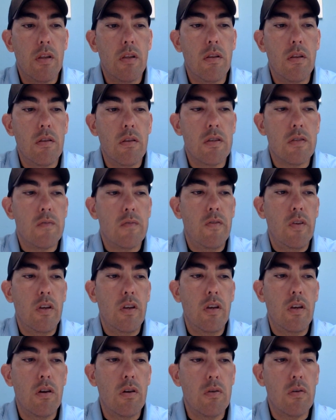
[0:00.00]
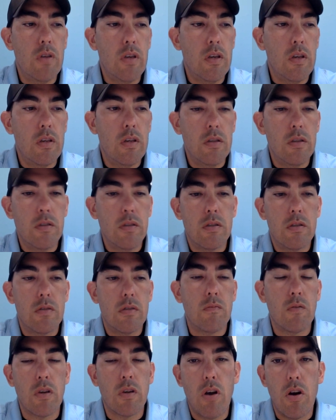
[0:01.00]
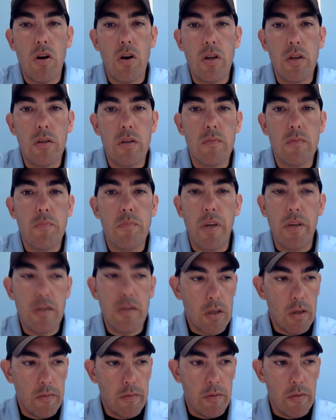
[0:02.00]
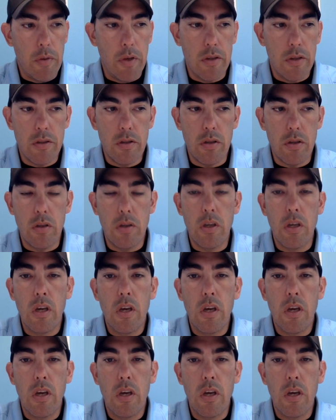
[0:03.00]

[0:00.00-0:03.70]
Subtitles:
This video is regarding basic information